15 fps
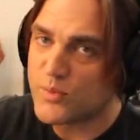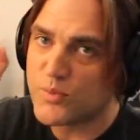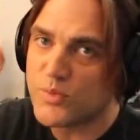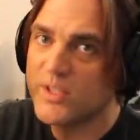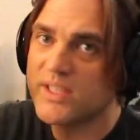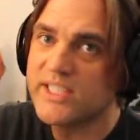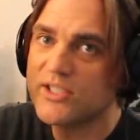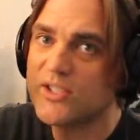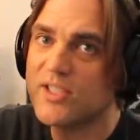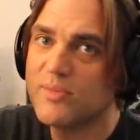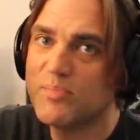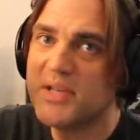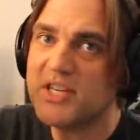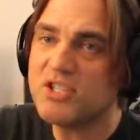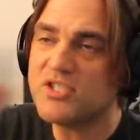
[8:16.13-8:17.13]
really
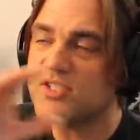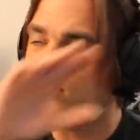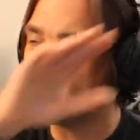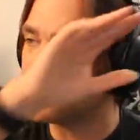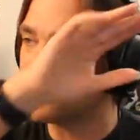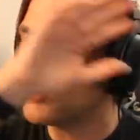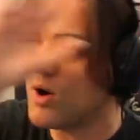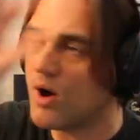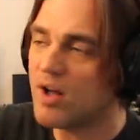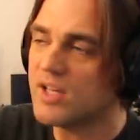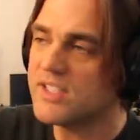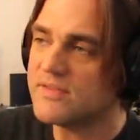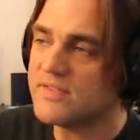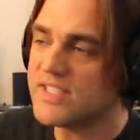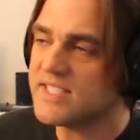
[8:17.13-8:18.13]
good pitches through
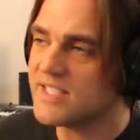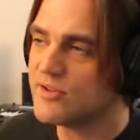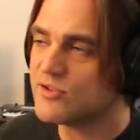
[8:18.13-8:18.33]
all of these